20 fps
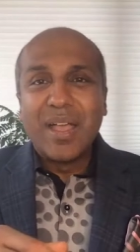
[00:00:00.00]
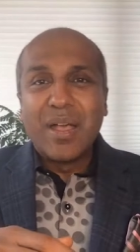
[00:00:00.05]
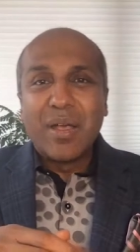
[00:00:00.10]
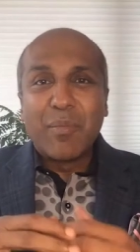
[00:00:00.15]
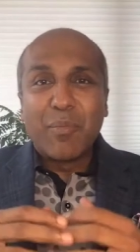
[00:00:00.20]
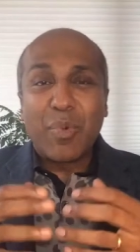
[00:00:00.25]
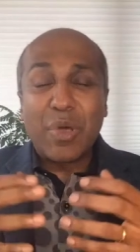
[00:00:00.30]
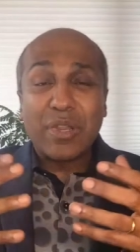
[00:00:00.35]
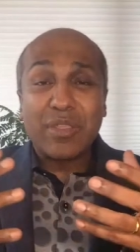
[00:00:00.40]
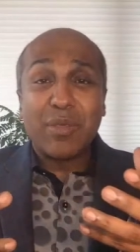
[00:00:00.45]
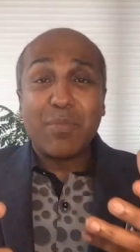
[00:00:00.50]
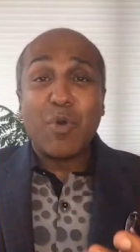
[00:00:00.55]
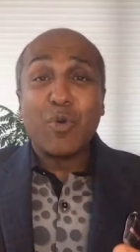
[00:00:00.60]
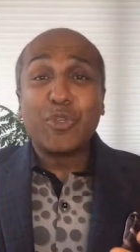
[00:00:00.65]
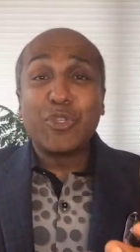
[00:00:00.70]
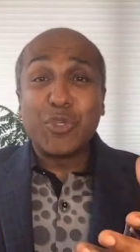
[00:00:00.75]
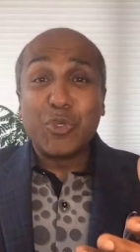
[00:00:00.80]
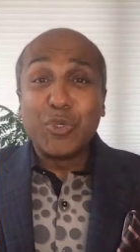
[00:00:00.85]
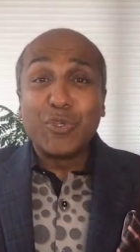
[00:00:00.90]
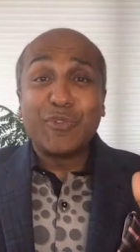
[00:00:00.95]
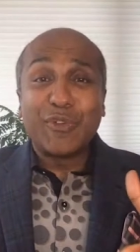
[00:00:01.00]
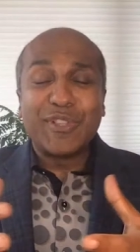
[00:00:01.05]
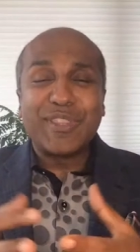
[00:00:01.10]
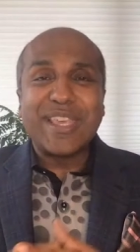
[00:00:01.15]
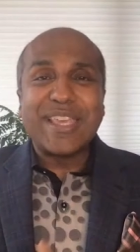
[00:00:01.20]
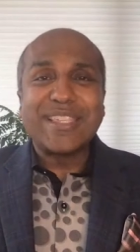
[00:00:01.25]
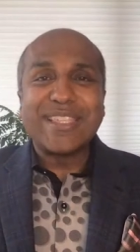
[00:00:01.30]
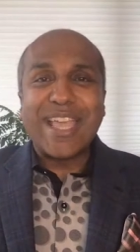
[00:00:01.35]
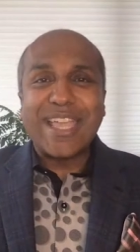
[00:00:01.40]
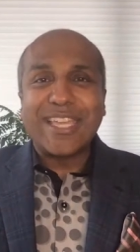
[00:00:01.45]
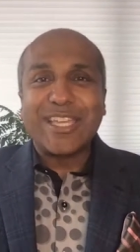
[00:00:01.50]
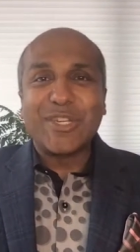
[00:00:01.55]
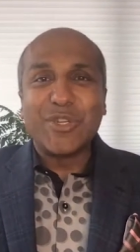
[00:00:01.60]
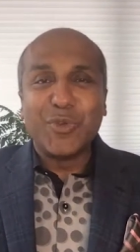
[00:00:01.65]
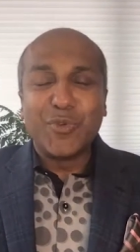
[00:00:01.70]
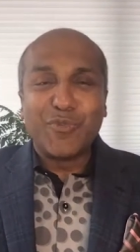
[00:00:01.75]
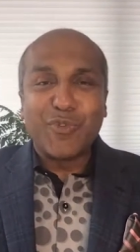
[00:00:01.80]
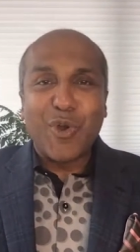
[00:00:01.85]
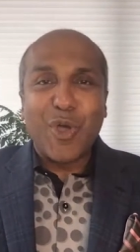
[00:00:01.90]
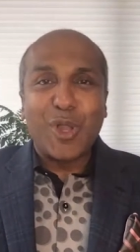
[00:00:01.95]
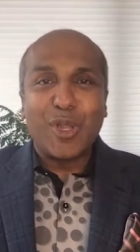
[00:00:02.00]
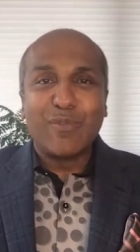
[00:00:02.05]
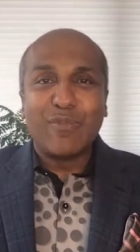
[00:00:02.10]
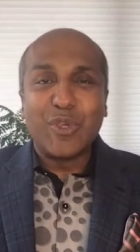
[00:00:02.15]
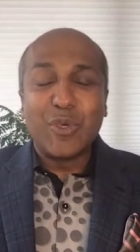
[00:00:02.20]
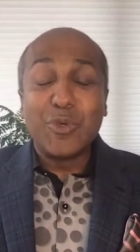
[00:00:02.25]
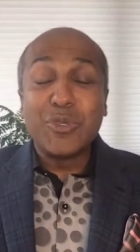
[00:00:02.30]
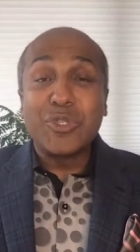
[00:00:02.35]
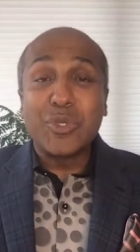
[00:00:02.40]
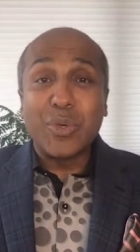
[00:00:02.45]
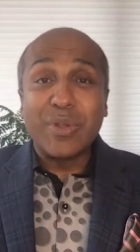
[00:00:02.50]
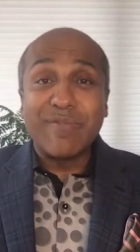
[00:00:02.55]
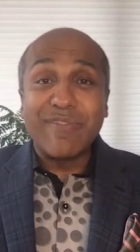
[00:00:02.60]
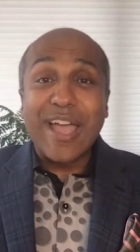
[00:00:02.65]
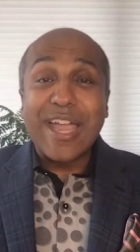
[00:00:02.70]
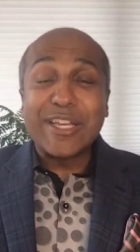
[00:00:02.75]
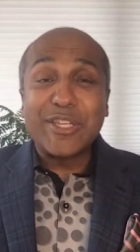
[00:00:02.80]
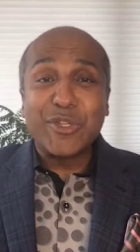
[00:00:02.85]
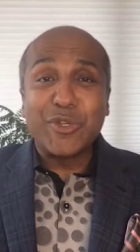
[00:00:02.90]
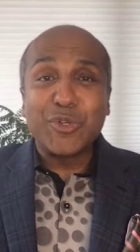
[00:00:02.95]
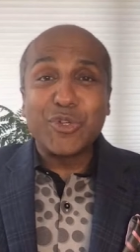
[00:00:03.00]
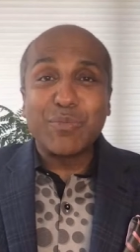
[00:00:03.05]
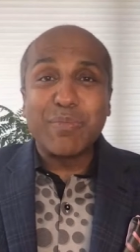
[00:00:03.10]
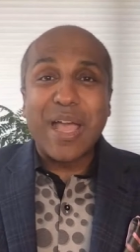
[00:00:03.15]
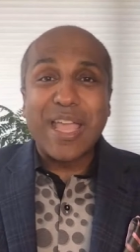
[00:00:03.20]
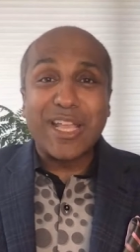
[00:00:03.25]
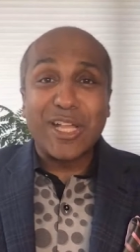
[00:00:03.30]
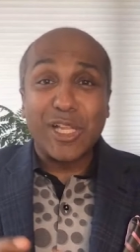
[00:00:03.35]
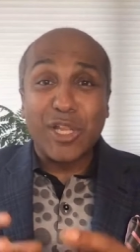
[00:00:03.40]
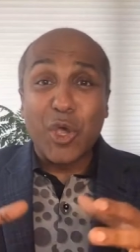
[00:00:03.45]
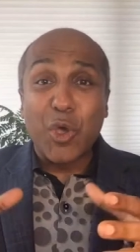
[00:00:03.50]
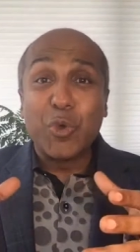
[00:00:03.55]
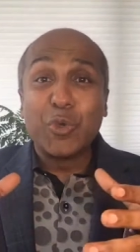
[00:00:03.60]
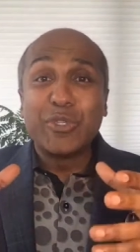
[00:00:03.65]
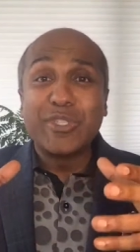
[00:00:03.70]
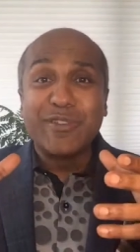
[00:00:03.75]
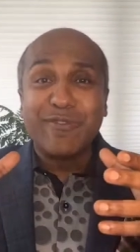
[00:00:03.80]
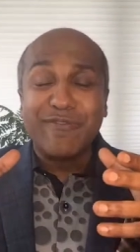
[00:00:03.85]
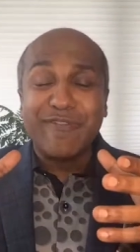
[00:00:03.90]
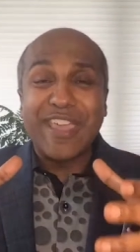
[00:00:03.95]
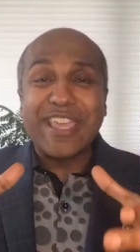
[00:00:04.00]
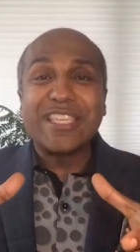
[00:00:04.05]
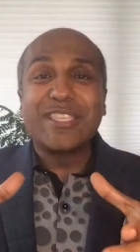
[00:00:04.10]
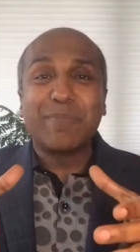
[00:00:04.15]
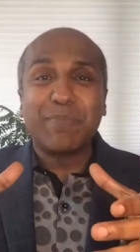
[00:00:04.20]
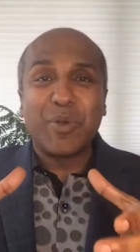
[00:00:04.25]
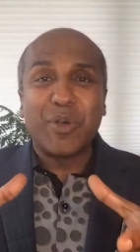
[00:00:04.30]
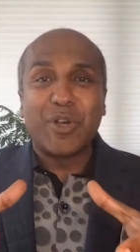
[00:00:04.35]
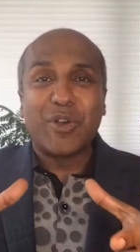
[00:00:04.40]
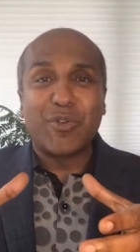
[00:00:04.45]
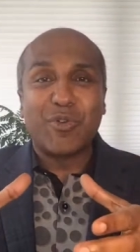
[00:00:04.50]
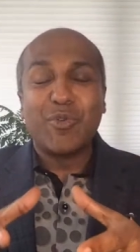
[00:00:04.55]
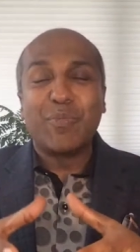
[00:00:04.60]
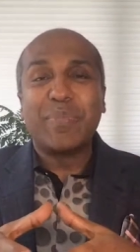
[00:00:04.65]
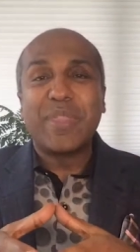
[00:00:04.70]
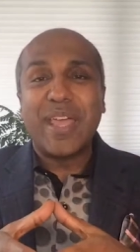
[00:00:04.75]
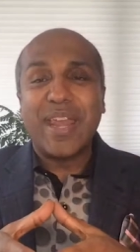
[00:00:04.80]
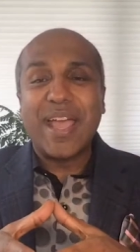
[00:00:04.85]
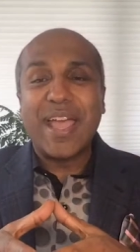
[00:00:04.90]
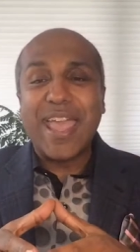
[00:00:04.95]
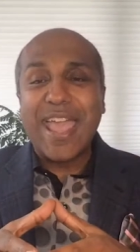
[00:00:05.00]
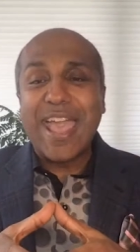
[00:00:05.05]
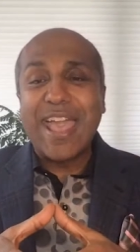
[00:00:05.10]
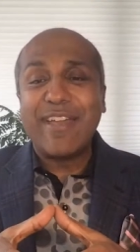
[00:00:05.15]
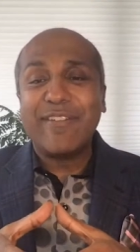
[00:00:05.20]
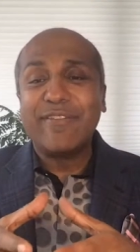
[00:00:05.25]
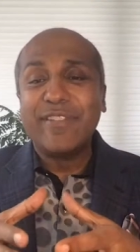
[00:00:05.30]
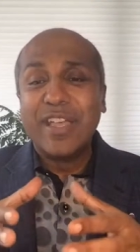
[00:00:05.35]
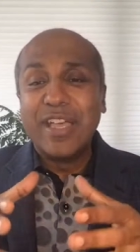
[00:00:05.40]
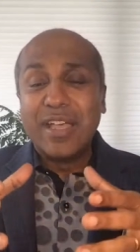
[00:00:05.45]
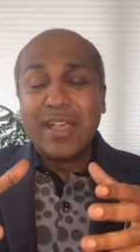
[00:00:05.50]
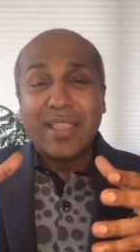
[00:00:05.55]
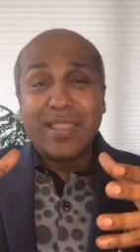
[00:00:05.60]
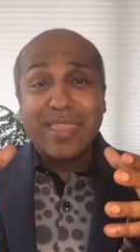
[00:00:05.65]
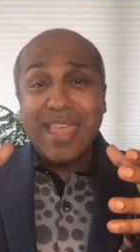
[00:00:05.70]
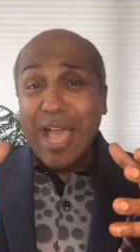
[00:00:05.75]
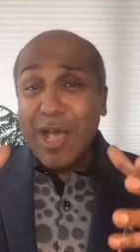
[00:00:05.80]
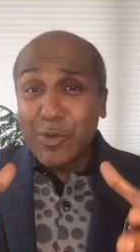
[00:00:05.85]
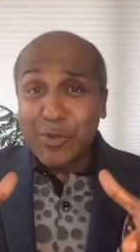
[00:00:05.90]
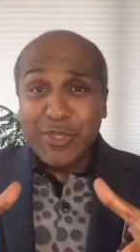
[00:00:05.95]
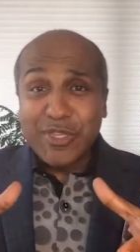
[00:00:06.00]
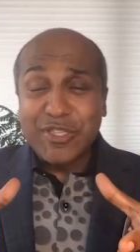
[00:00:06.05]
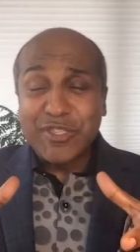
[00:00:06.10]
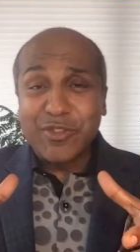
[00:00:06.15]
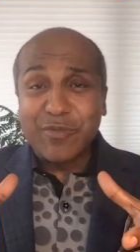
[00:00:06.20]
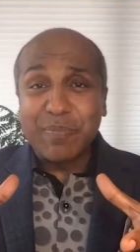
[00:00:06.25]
One of the most useful things I can do for all of you is to invite you to my closed Facebook group that I have. Thousands of